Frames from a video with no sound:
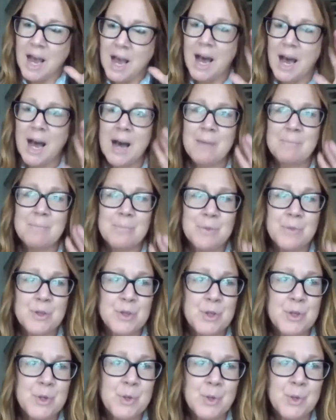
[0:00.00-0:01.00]
Um,
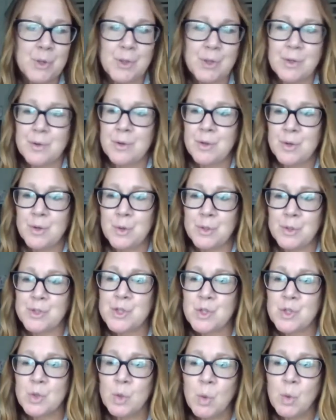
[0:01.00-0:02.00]
your your
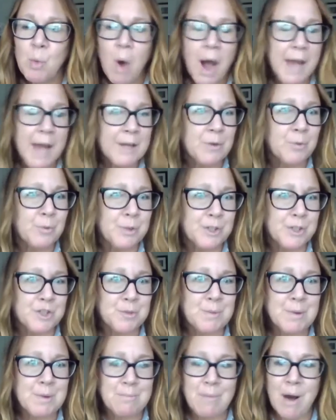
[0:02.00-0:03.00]
wide
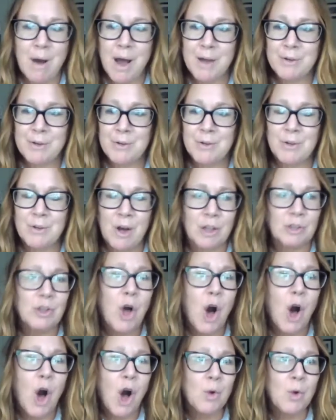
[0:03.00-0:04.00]
enrichment model,
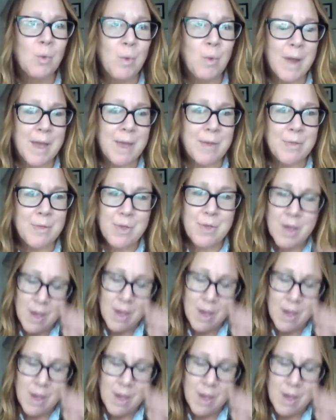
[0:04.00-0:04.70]
along with